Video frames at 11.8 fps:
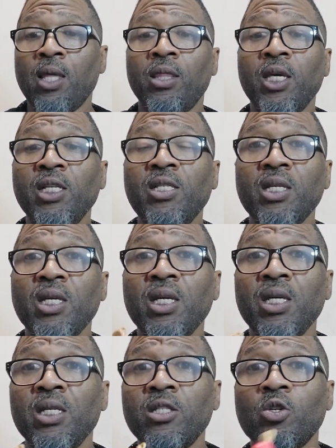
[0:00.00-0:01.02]
This
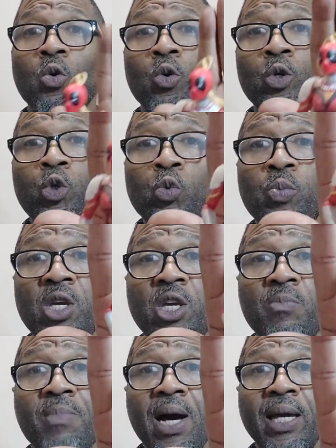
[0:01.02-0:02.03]
is going to
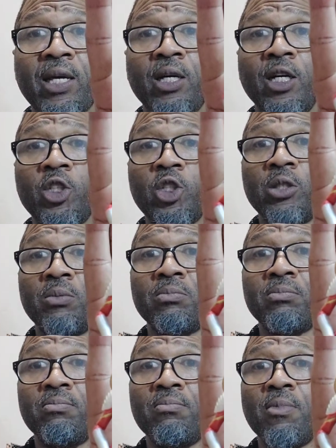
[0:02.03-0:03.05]
be my custom
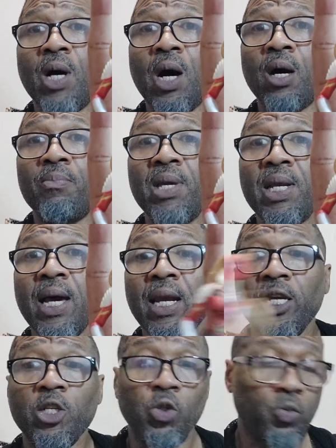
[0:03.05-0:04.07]
uh, Midnight Angel